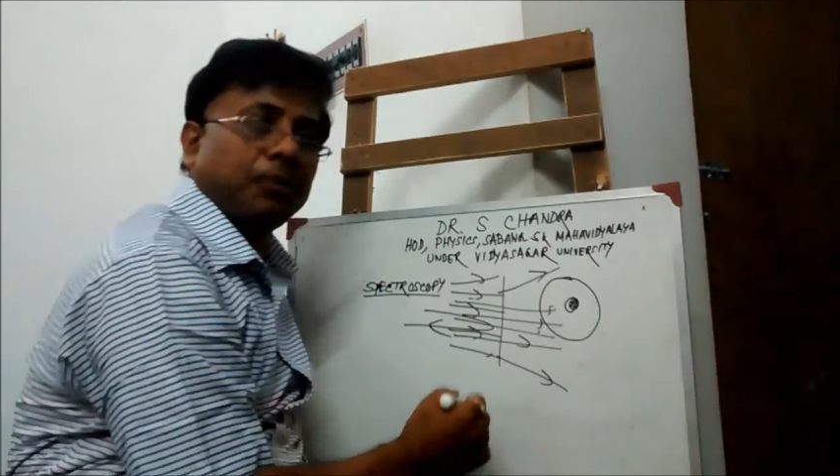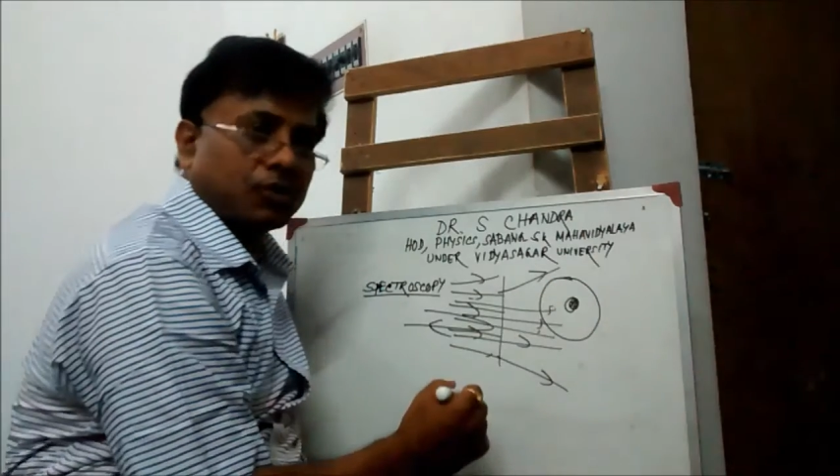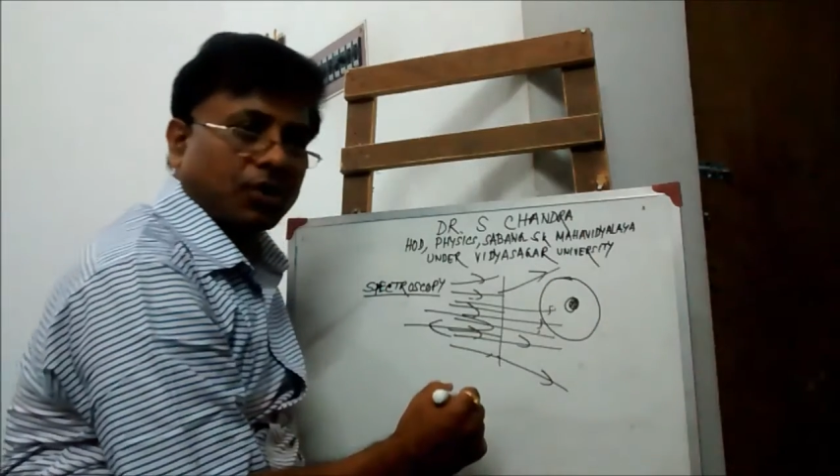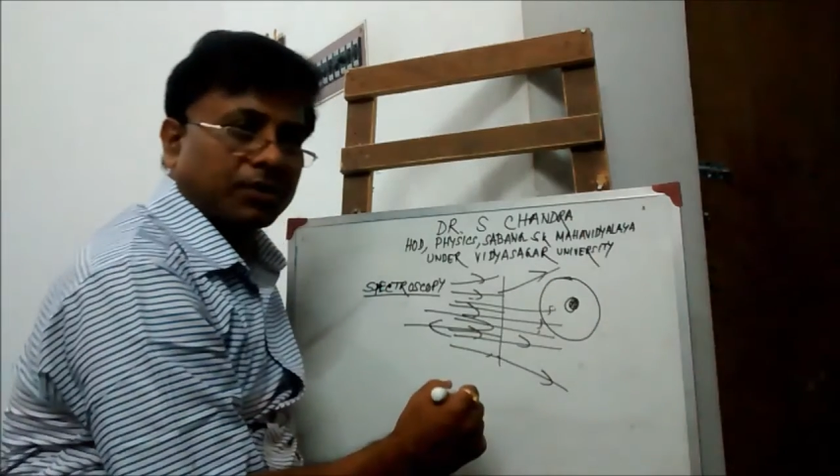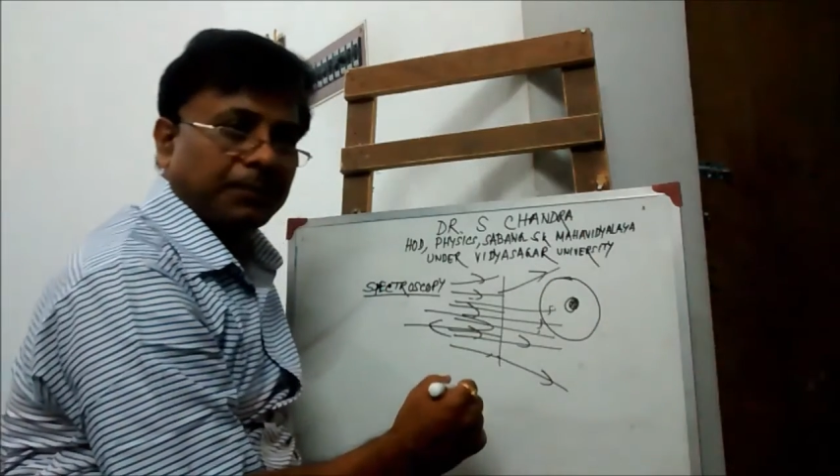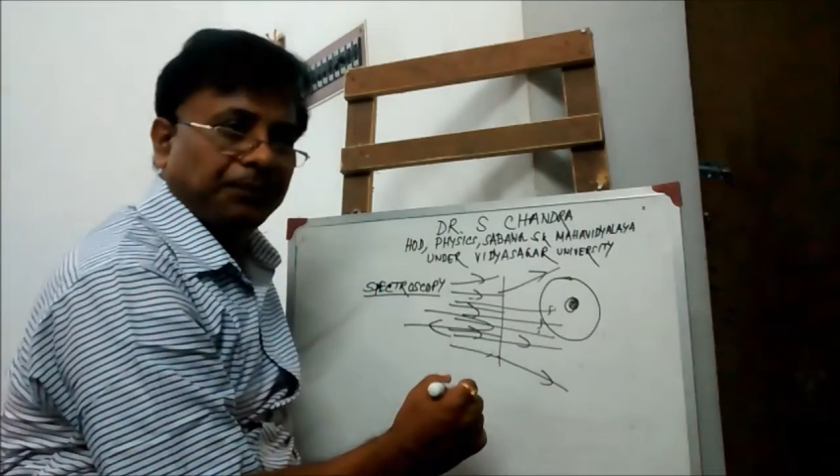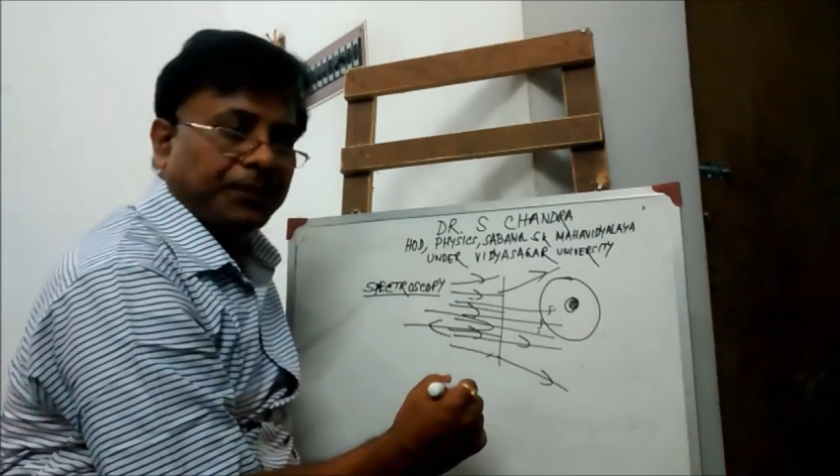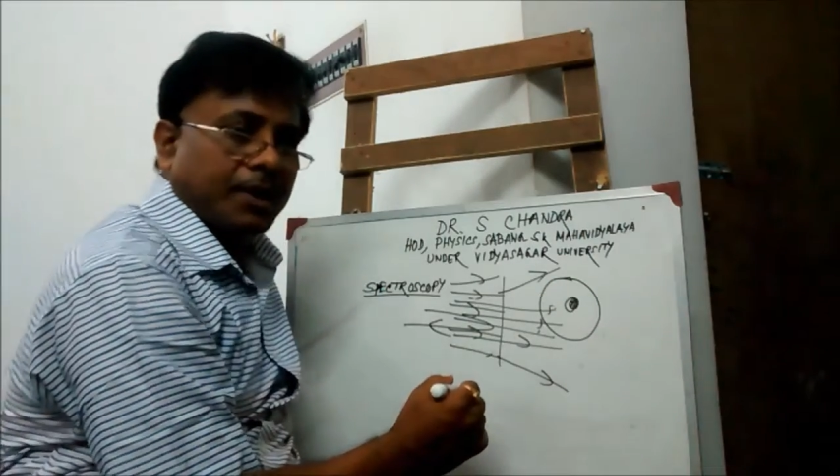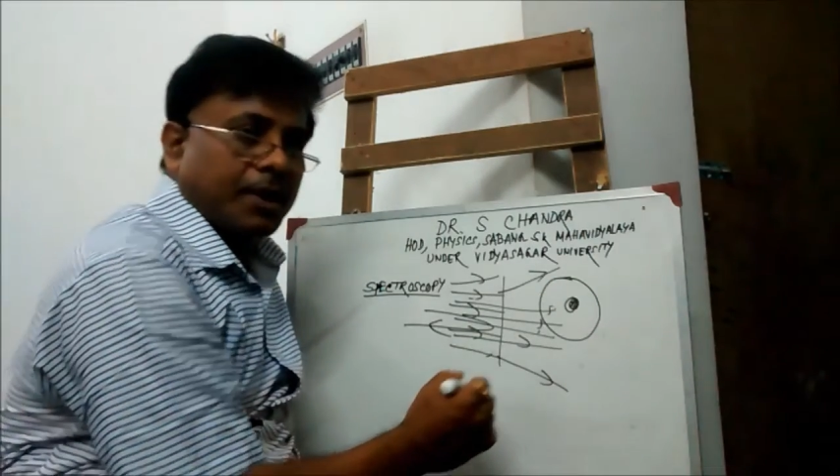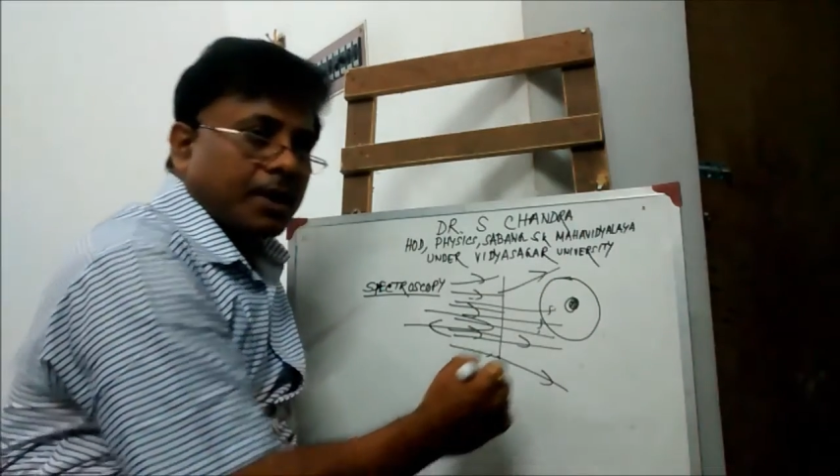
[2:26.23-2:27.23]
photon.
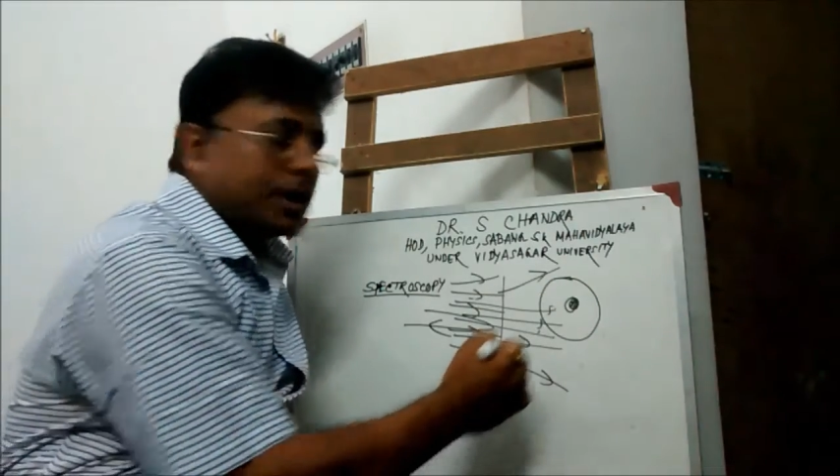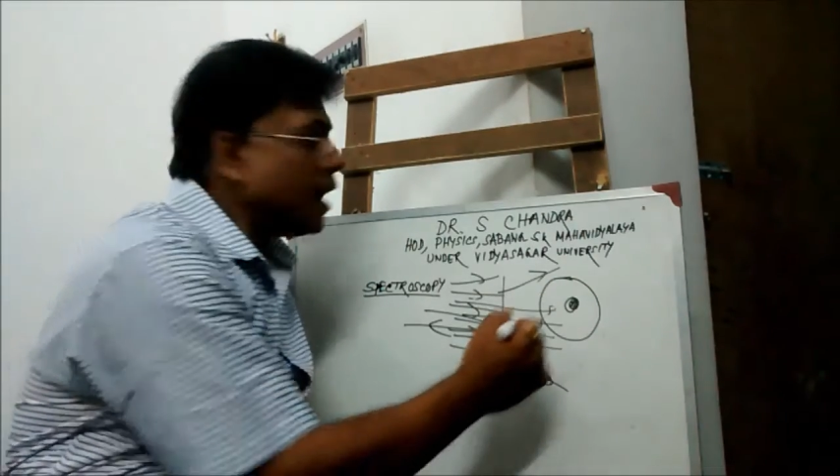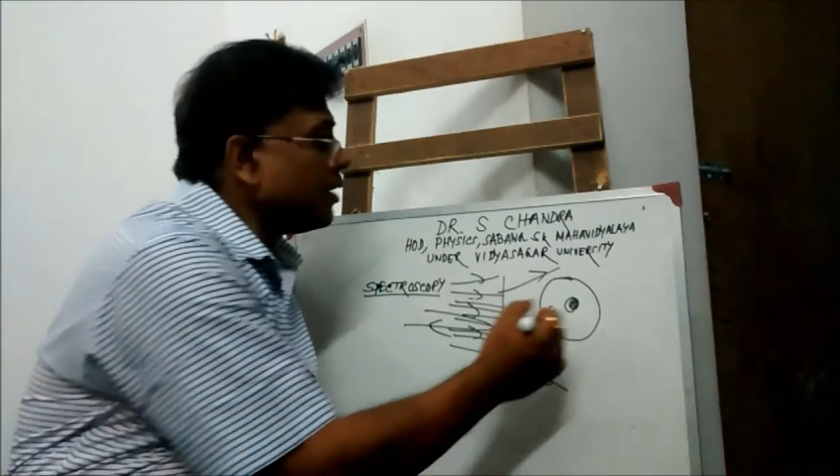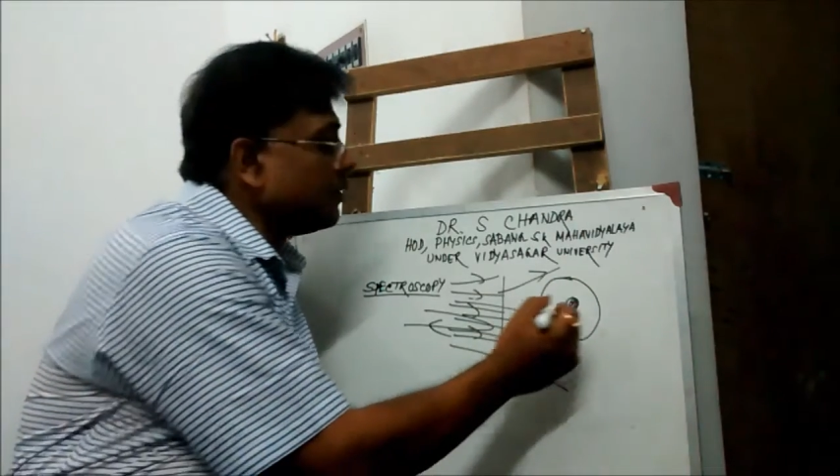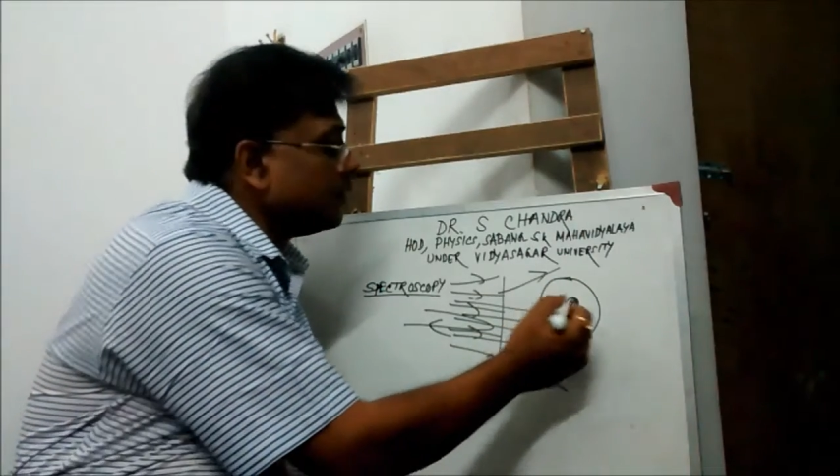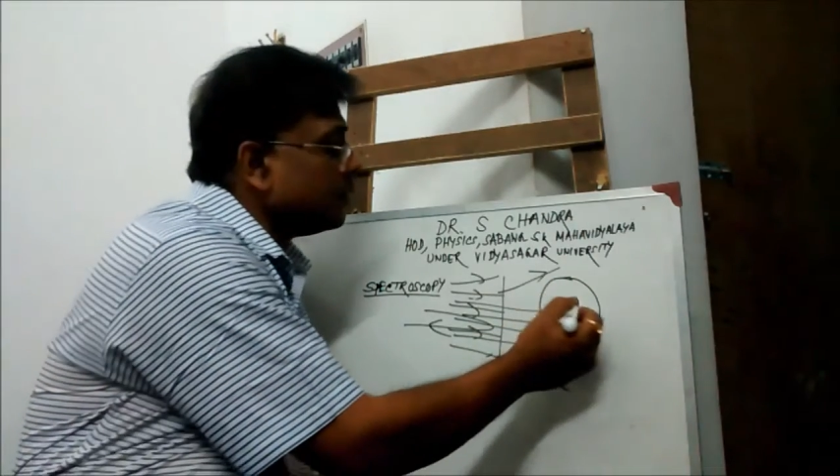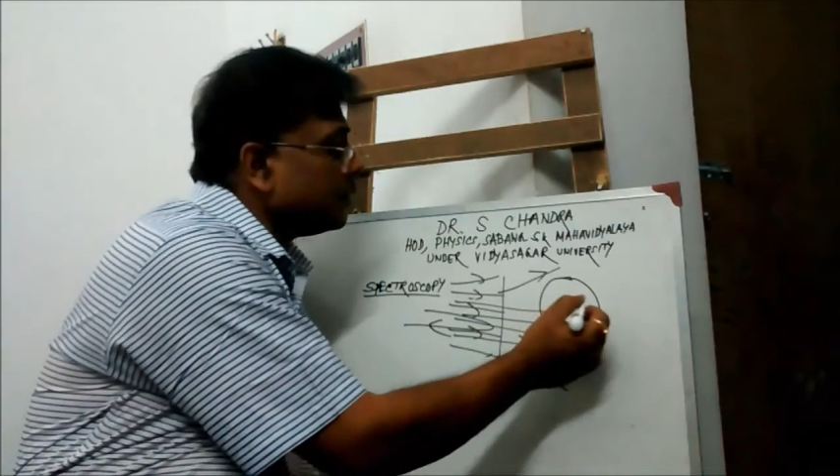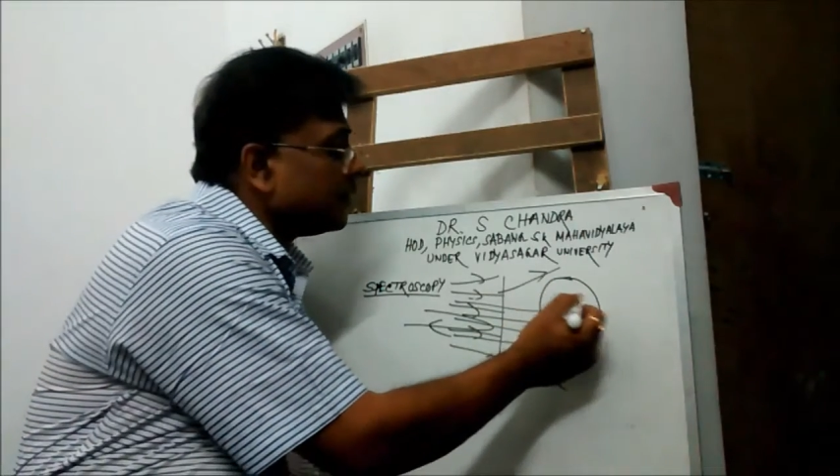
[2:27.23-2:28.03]
Now,